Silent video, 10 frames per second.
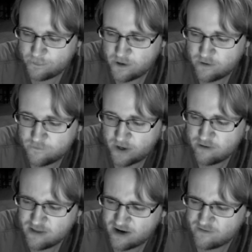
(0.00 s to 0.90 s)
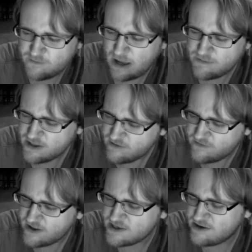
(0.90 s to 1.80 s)
You know, I know a lot of Bob Dylan
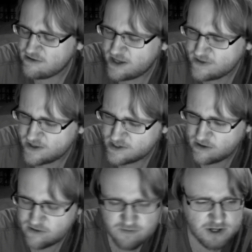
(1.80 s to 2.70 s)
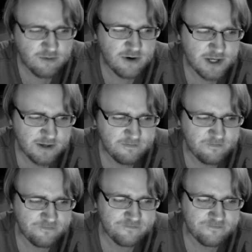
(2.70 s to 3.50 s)
fans don't like that song for some reason,